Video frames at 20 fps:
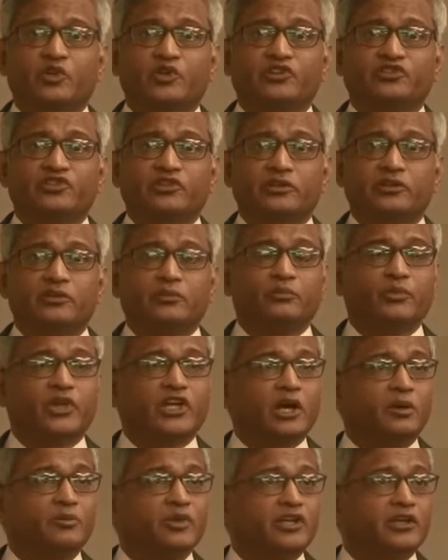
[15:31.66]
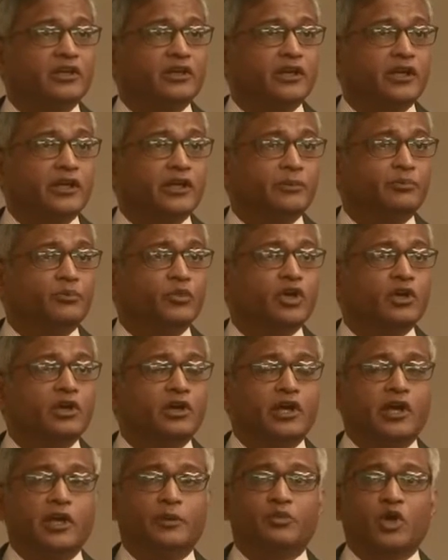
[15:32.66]
region becoming a,
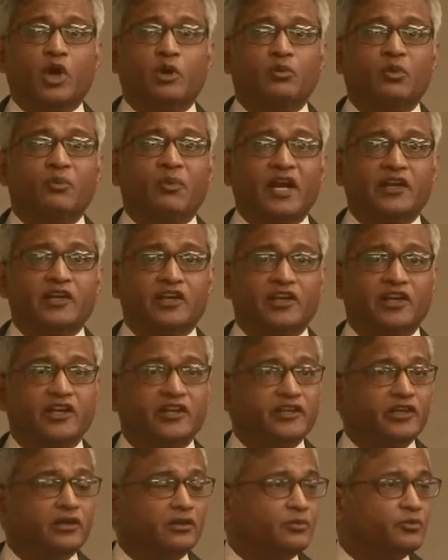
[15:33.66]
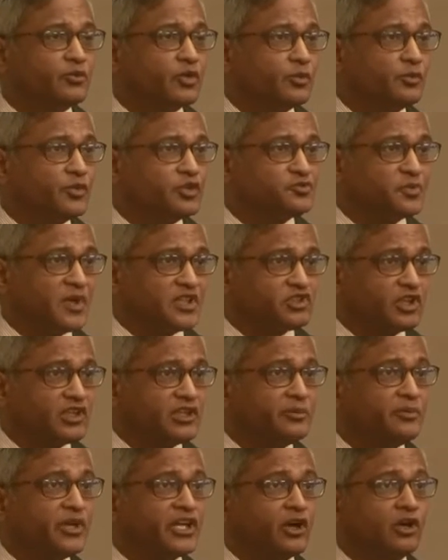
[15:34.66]
a problematic area, especially
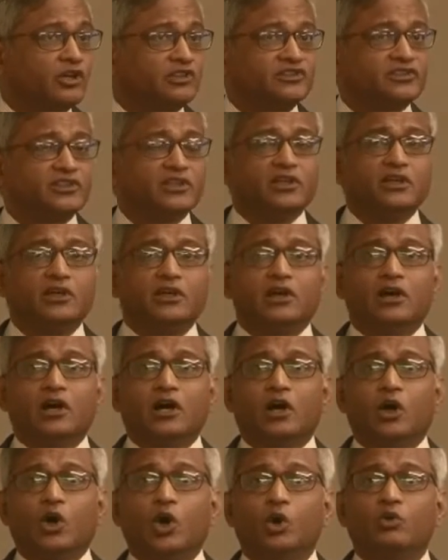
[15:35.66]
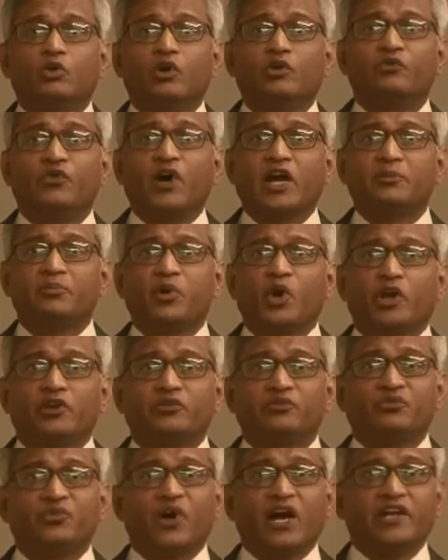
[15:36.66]
because over
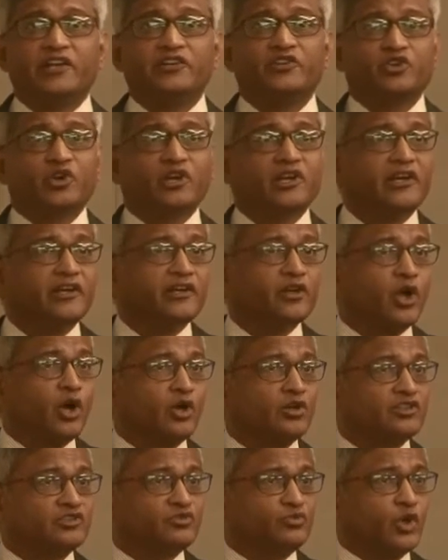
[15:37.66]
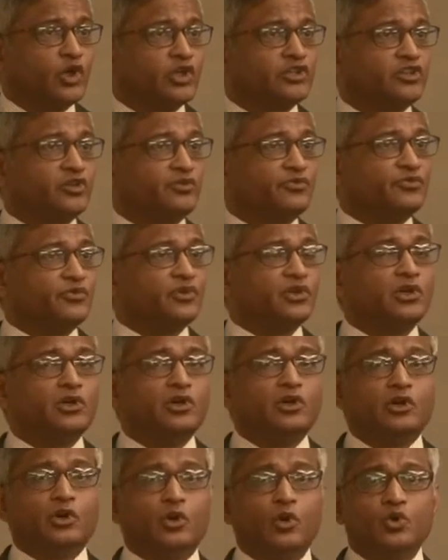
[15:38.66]
$5.5 trillion worth of
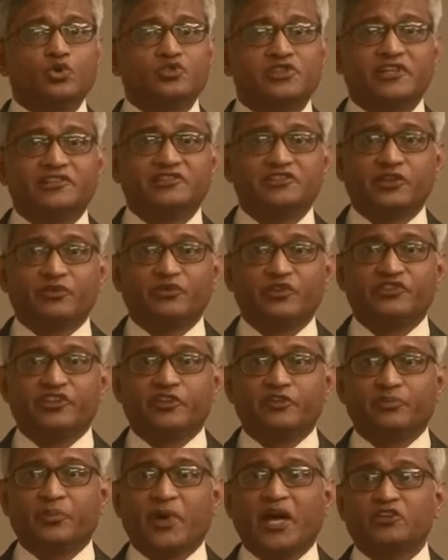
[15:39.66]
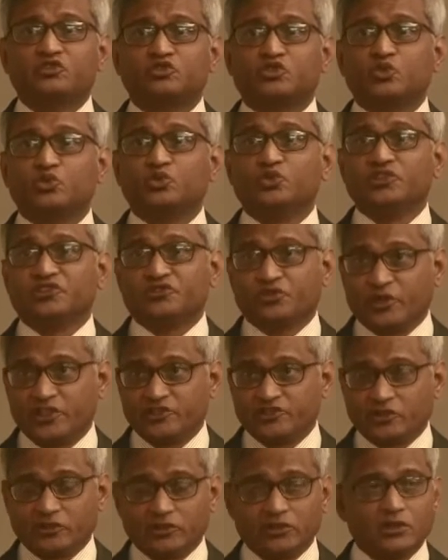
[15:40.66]
goods and services pass through this
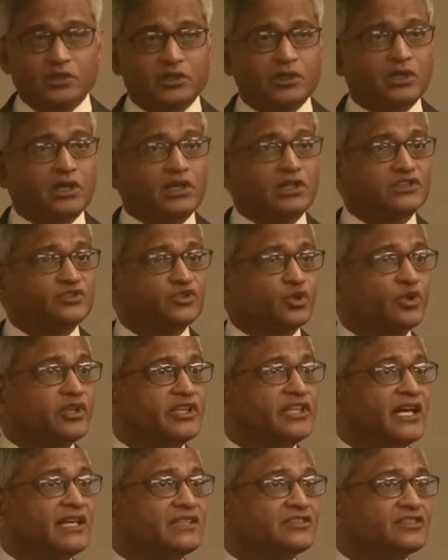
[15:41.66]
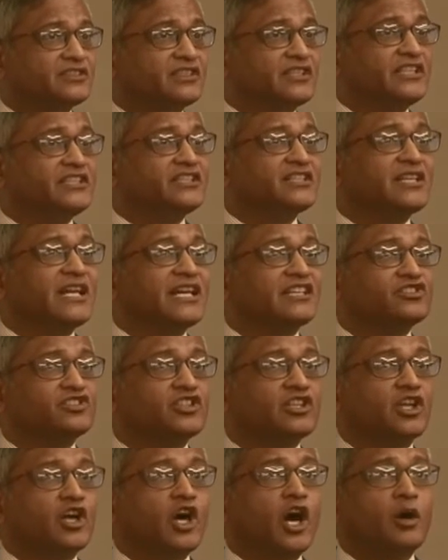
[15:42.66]
region. Uh, so it has
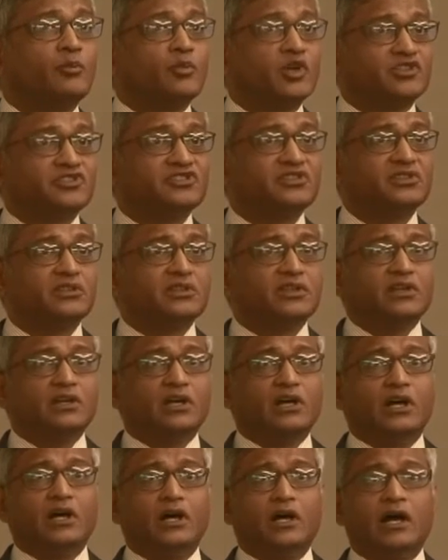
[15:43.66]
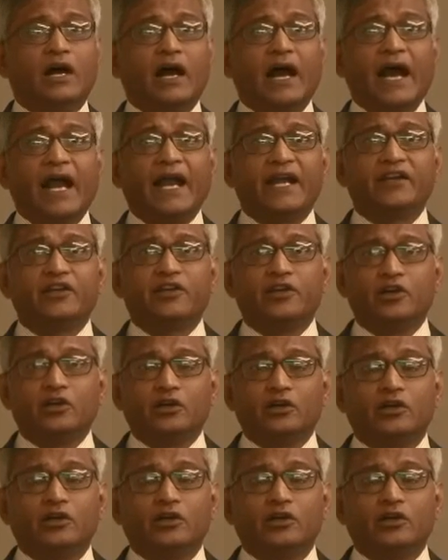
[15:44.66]
international commerce uh, and um,